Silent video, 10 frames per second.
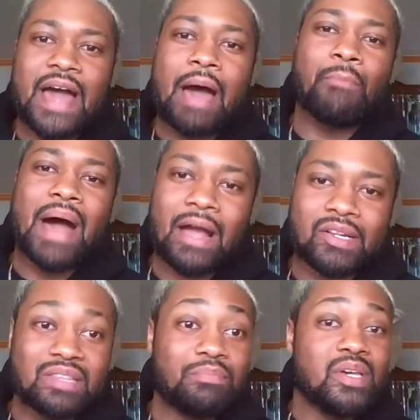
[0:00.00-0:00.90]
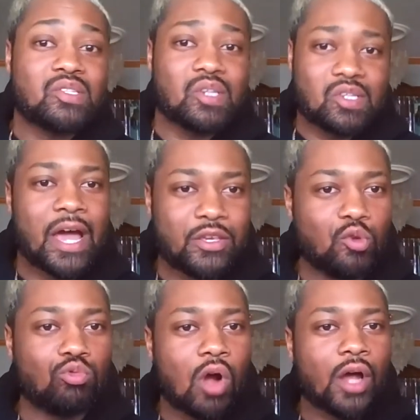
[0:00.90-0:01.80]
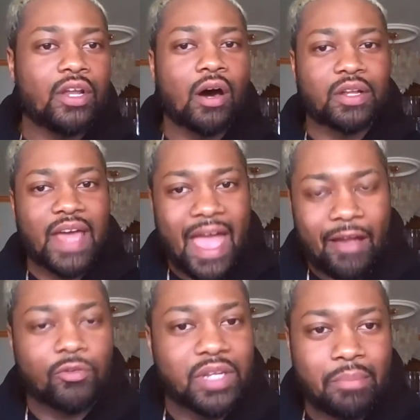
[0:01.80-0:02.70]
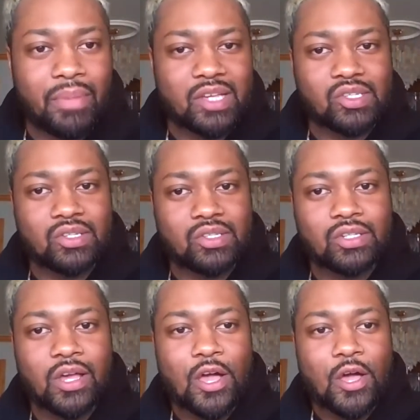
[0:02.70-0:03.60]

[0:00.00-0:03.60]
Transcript: that back to the business that you run on an everyday basis?